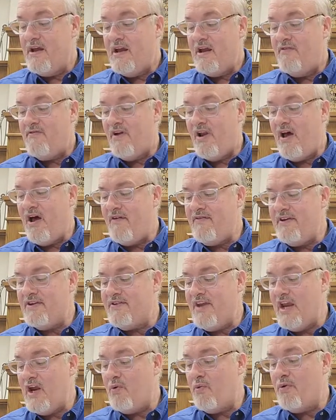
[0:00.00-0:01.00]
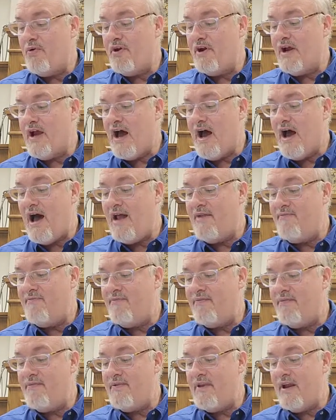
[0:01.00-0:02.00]
If love is equal to
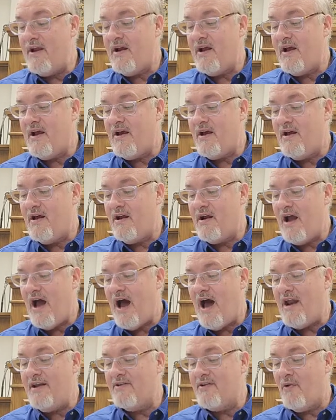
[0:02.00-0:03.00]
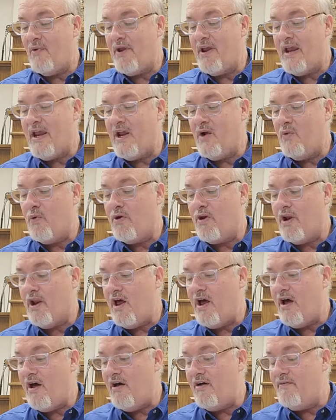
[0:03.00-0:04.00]
God, then God is only equal to
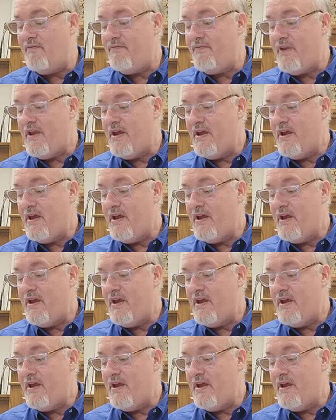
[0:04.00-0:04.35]
love.